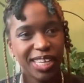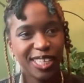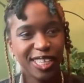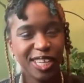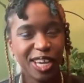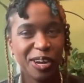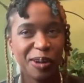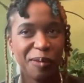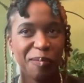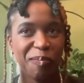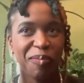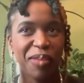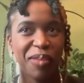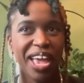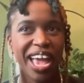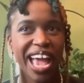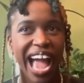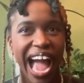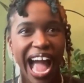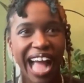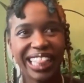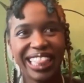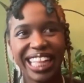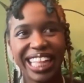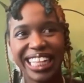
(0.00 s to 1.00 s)
So
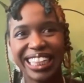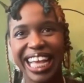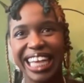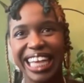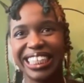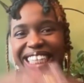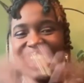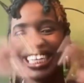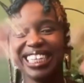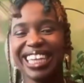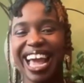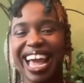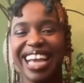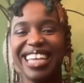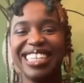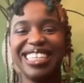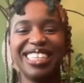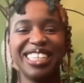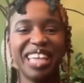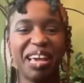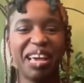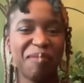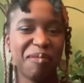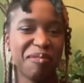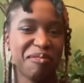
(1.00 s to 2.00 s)
I think that's a nice
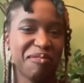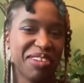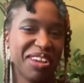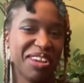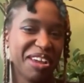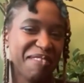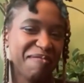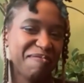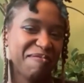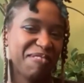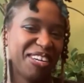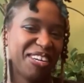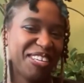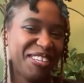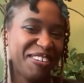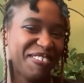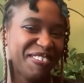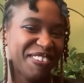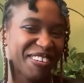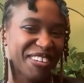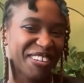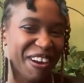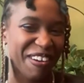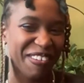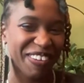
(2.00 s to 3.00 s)
summary of what you
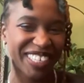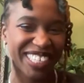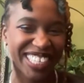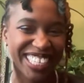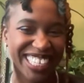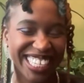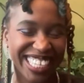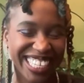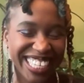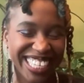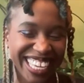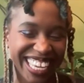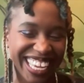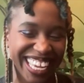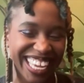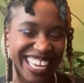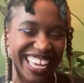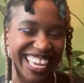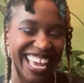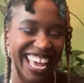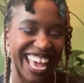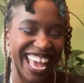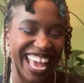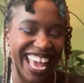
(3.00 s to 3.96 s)
are going to see.